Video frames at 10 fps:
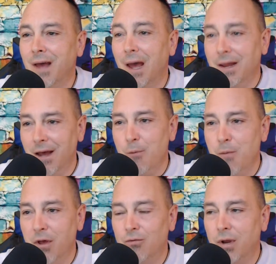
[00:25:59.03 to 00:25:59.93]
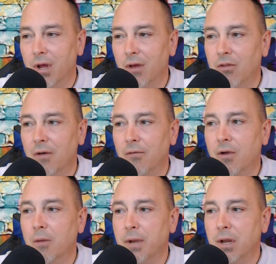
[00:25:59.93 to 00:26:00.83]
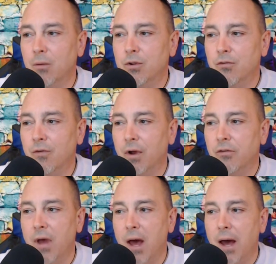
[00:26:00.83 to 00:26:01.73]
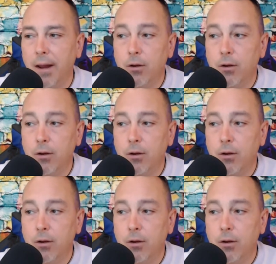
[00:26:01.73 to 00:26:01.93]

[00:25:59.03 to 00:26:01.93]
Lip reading: And yeah, misery does love company, which is very sad.